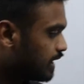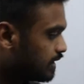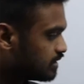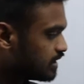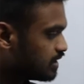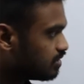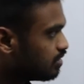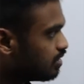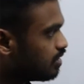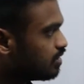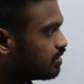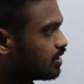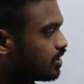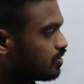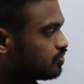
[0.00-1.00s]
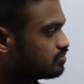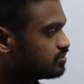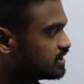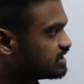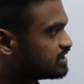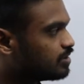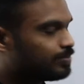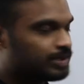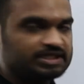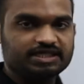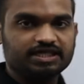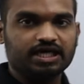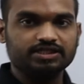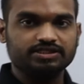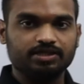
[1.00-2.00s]
And then now this is the
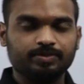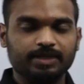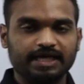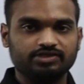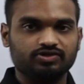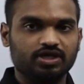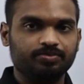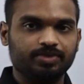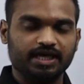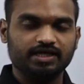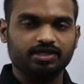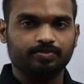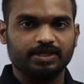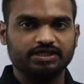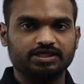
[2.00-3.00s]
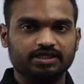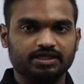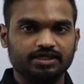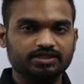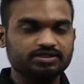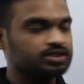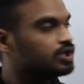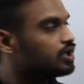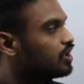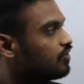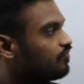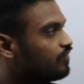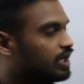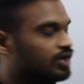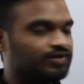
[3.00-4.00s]
basic concept actually behind the percentages.
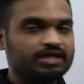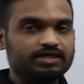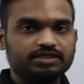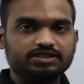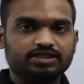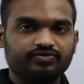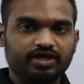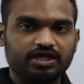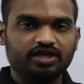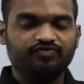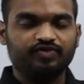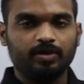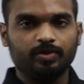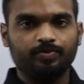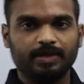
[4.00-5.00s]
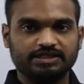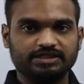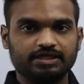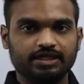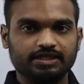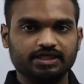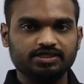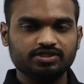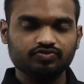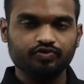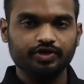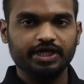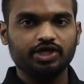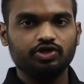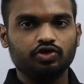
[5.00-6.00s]
Whenever it is given in the form of percentages,
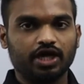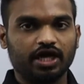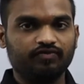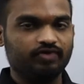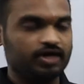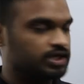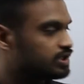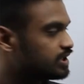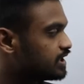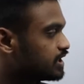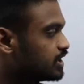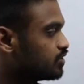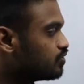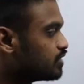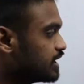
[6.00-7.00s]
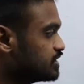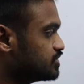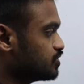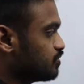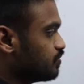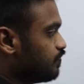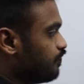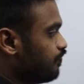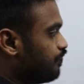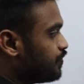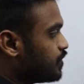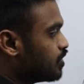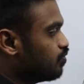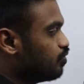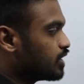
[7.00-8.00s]
we need to convert it into ratio.
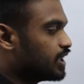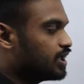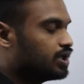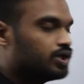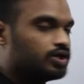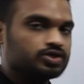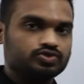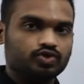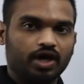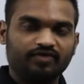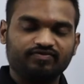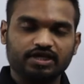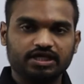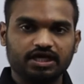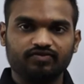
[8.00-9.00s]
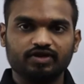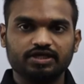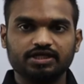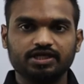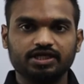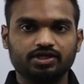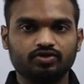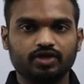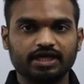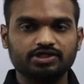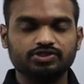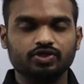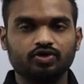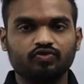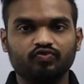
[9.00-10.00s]
Okay. So after converting into
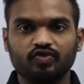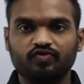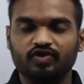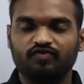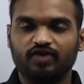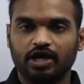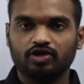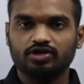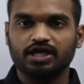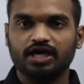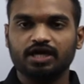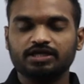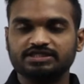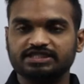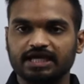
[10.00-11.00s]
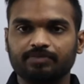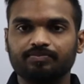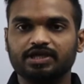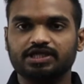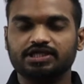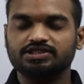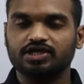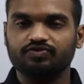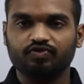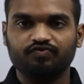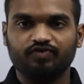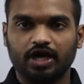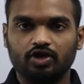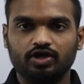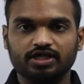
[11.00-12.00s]
ratio, we will follow the same method that we
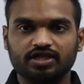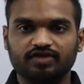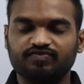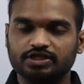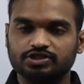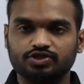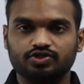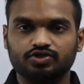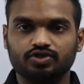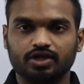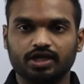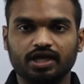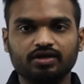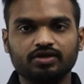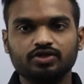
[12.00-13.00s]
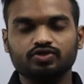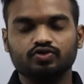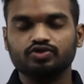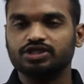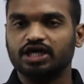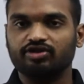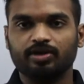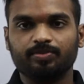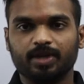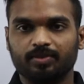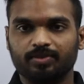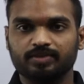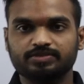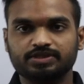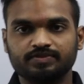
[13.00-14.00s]
followed in the first tutorial to solve the
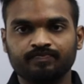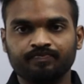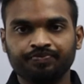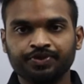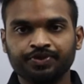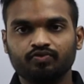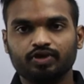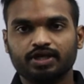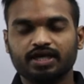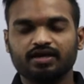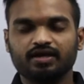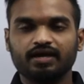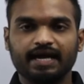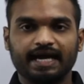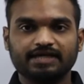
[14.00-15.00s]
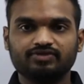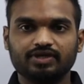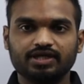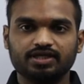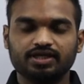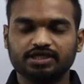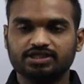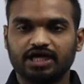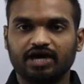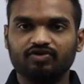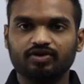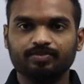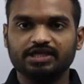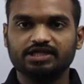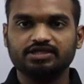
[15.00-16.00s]
problems. Okay, actually the
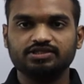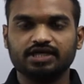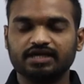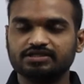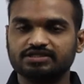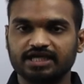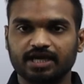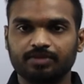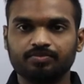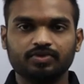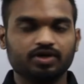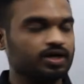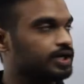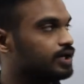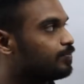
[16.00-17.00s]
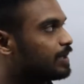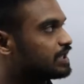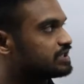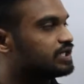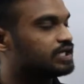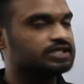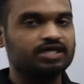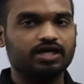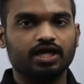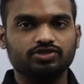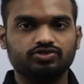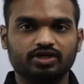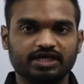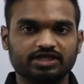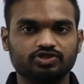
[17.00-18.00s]
solving methods are same in percentage and
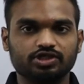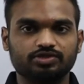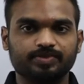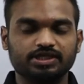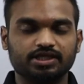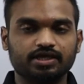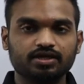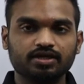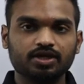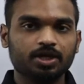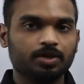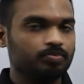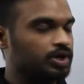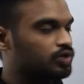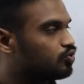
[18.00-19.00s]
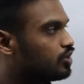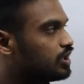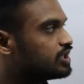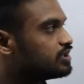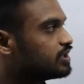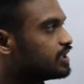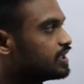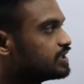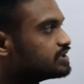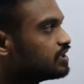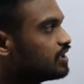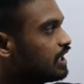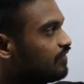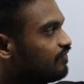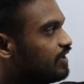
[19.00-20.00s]
also ratios method, but only thing is
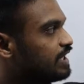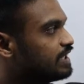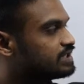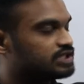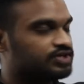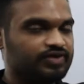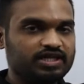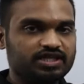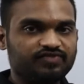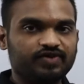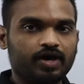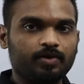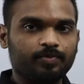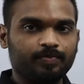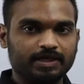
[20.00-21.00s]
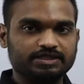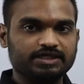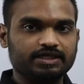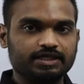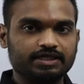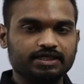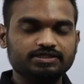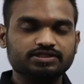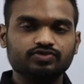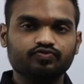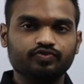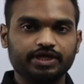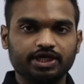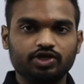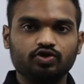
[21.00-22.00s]
when it is given in the form of percentages,
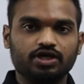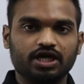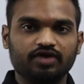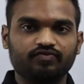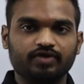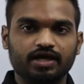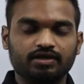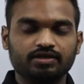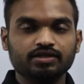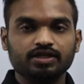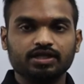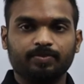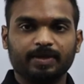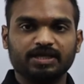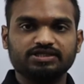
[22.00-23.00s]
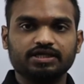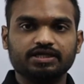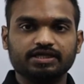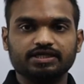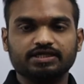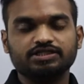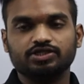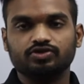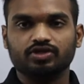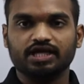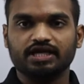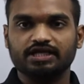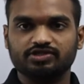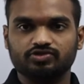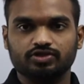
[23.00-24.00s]
we need to convert the percentages into the
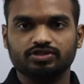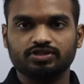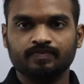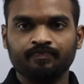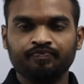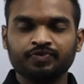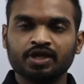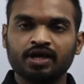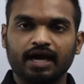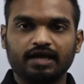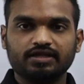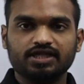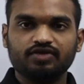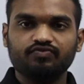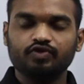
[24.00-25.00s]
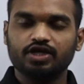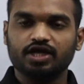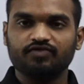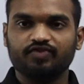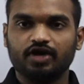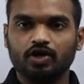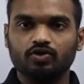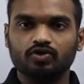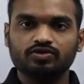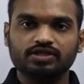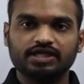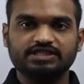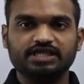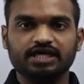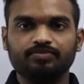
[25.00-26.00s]
ratios, and then we can follow
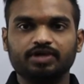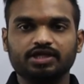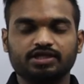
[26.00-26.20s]
the same